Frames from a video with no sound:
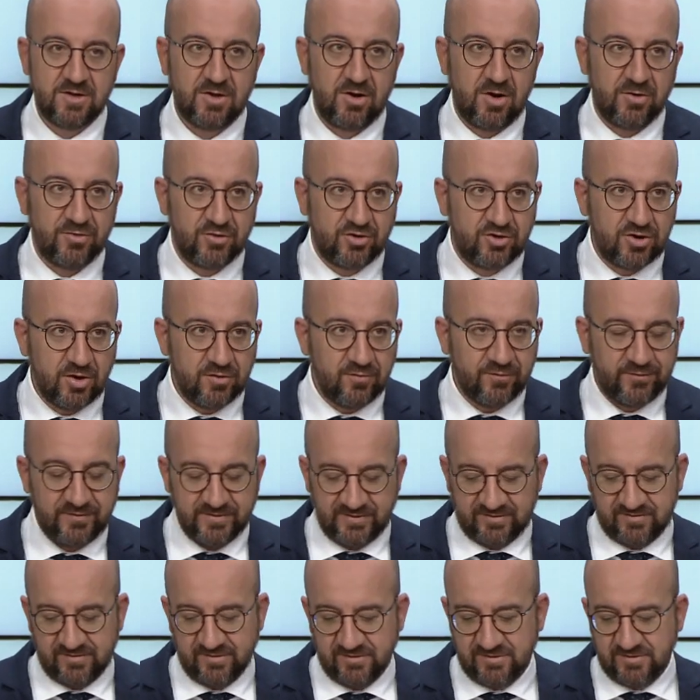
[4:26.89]
On the
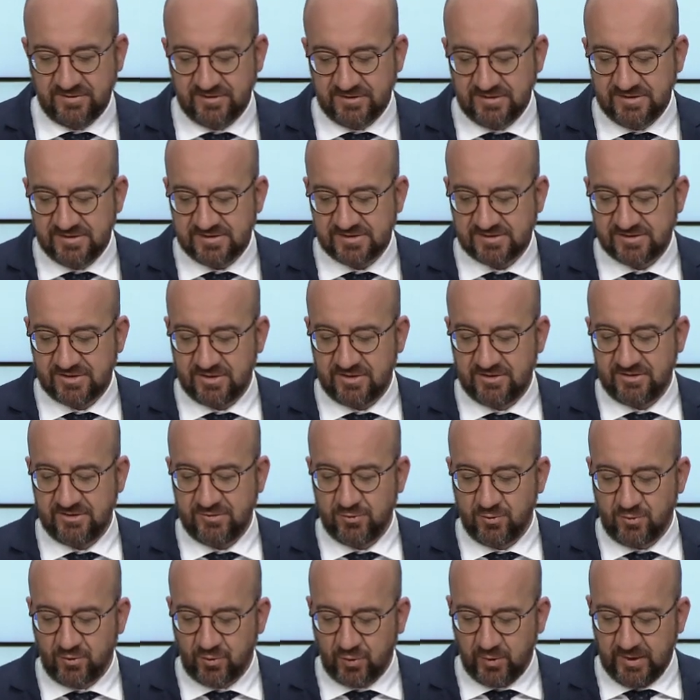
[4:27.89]
conflict in the eastern
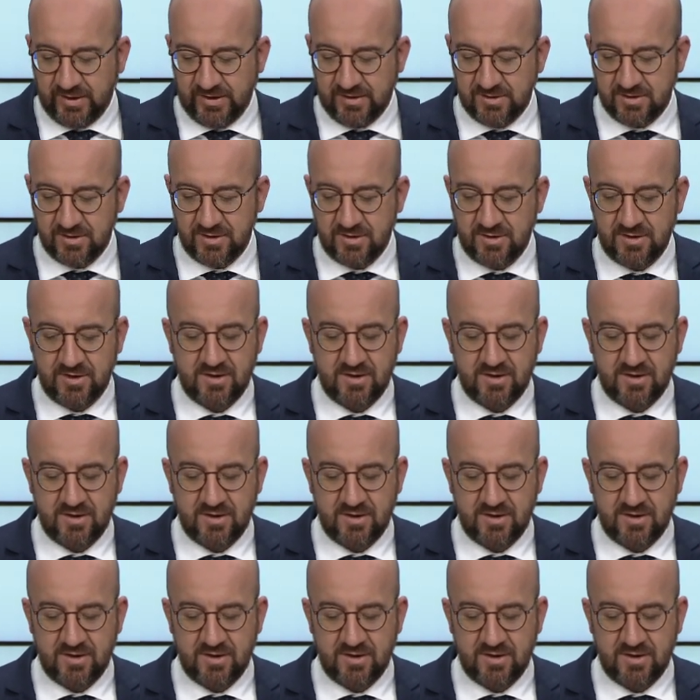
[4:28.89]
Ukraine,